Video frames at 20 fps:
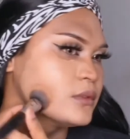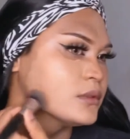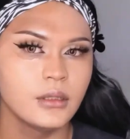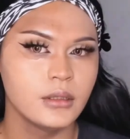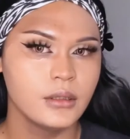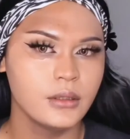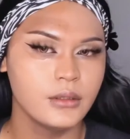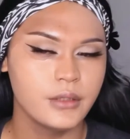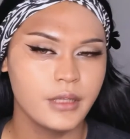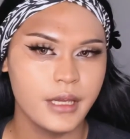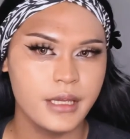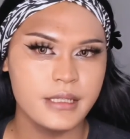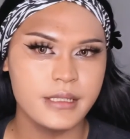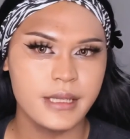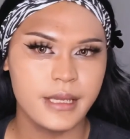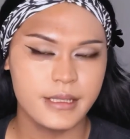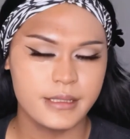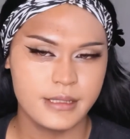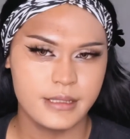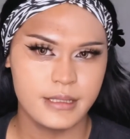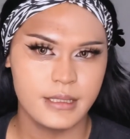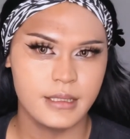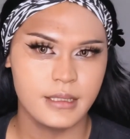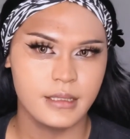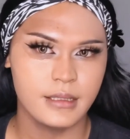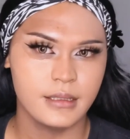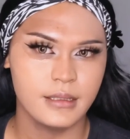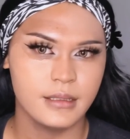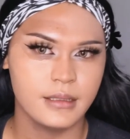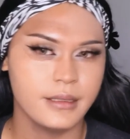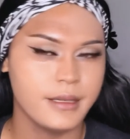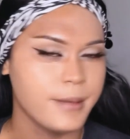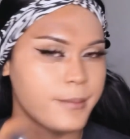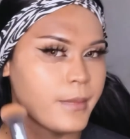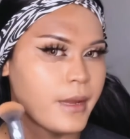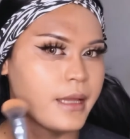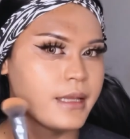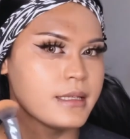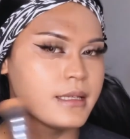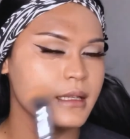You guys can see that
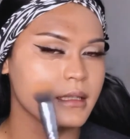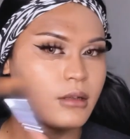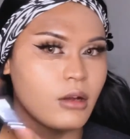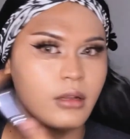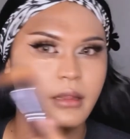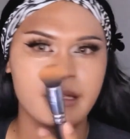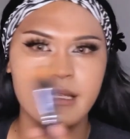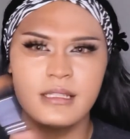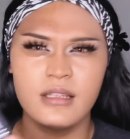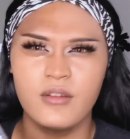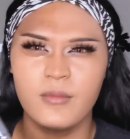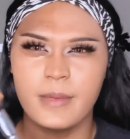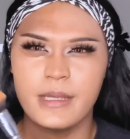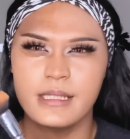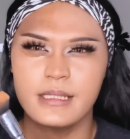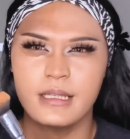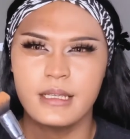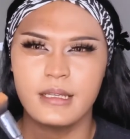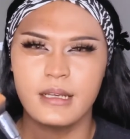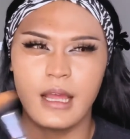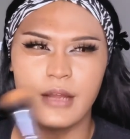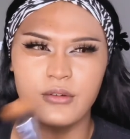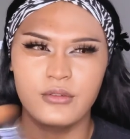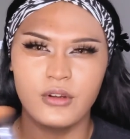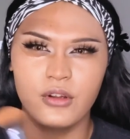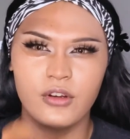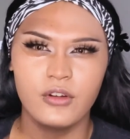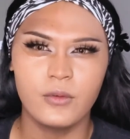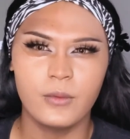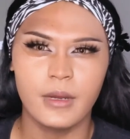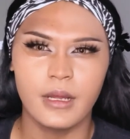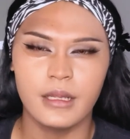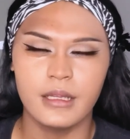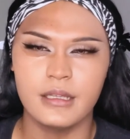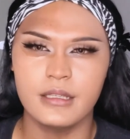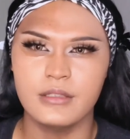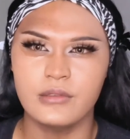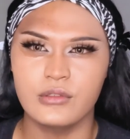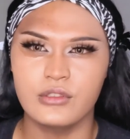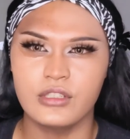on this side of my skin, I do not know why,
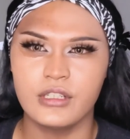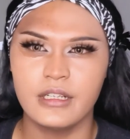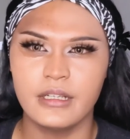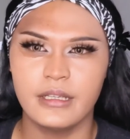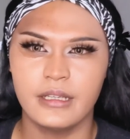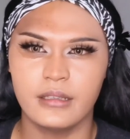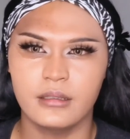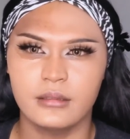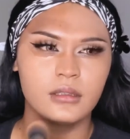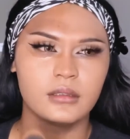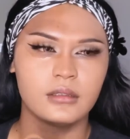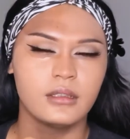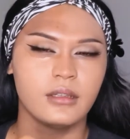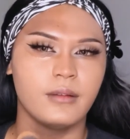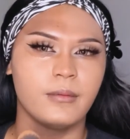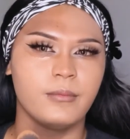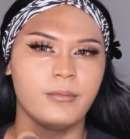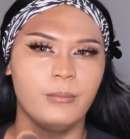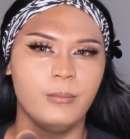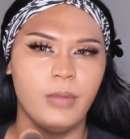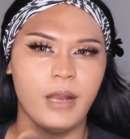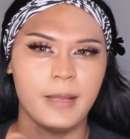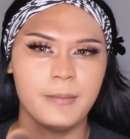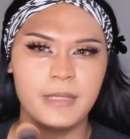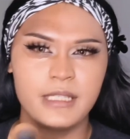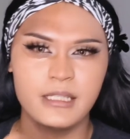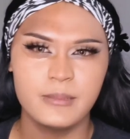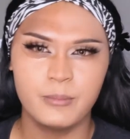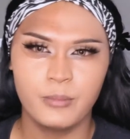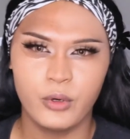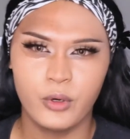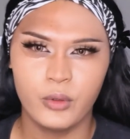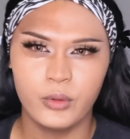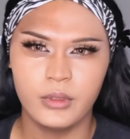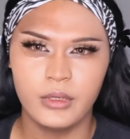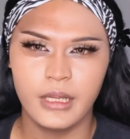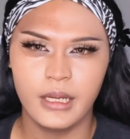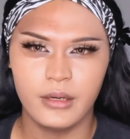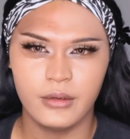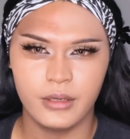it's usually the blemish
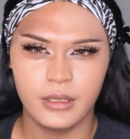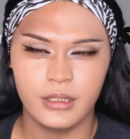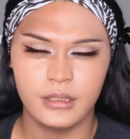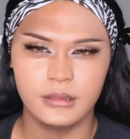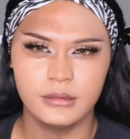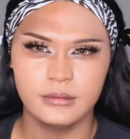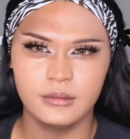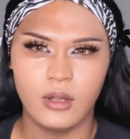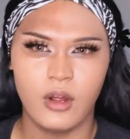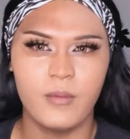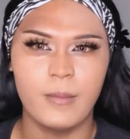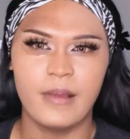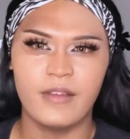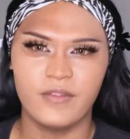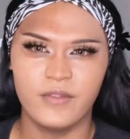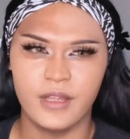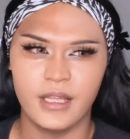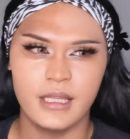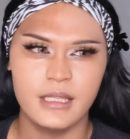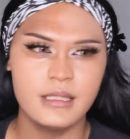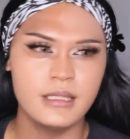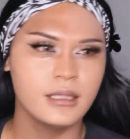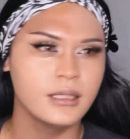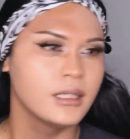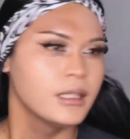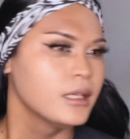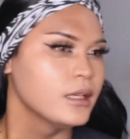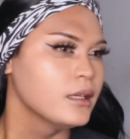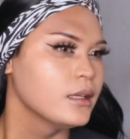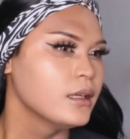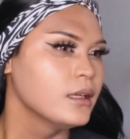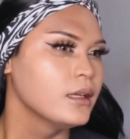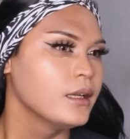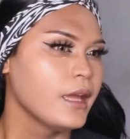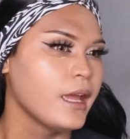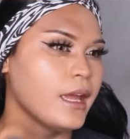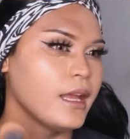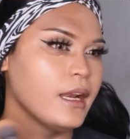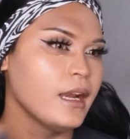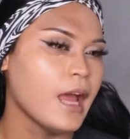prone area on my face,
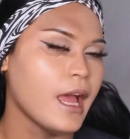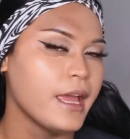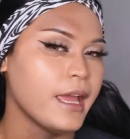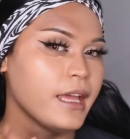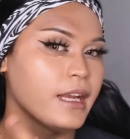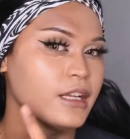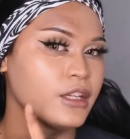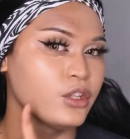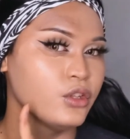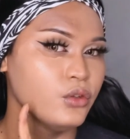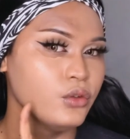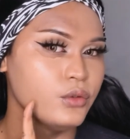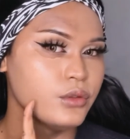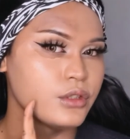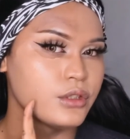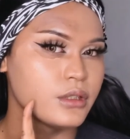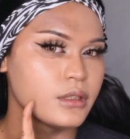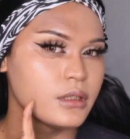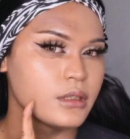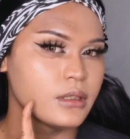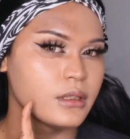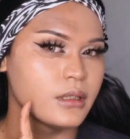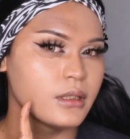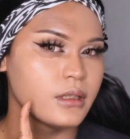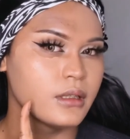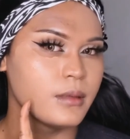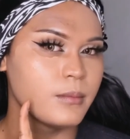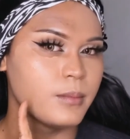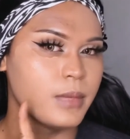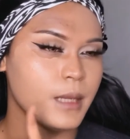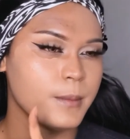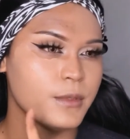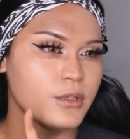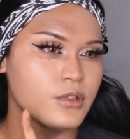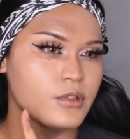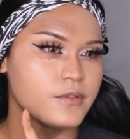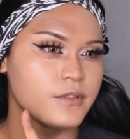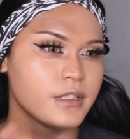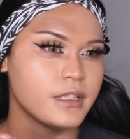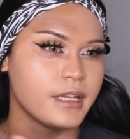and I had a huge blemish
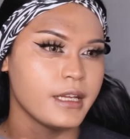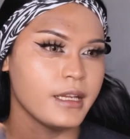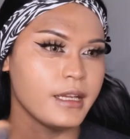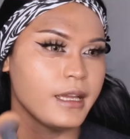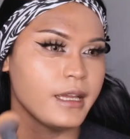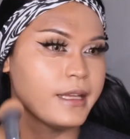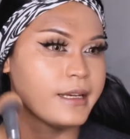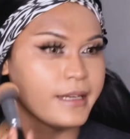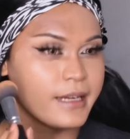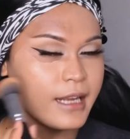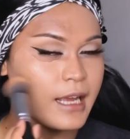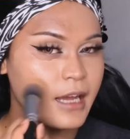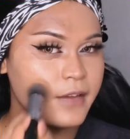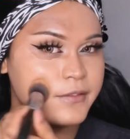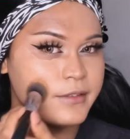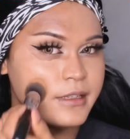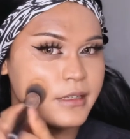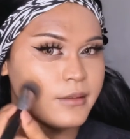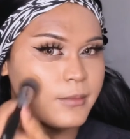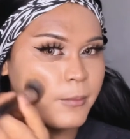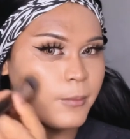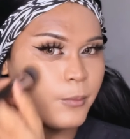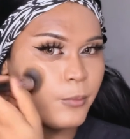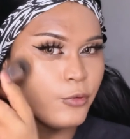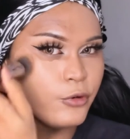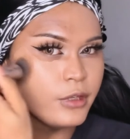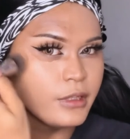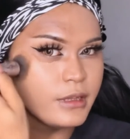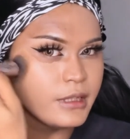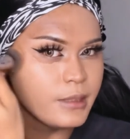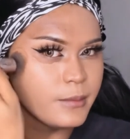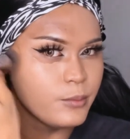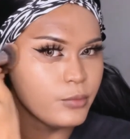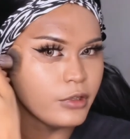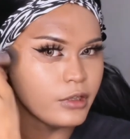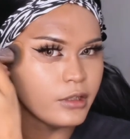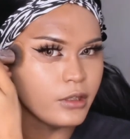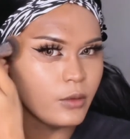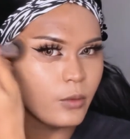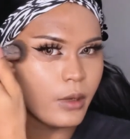over there and it covered
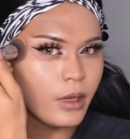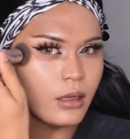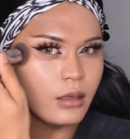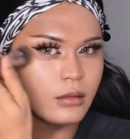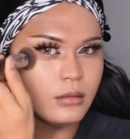pretty well.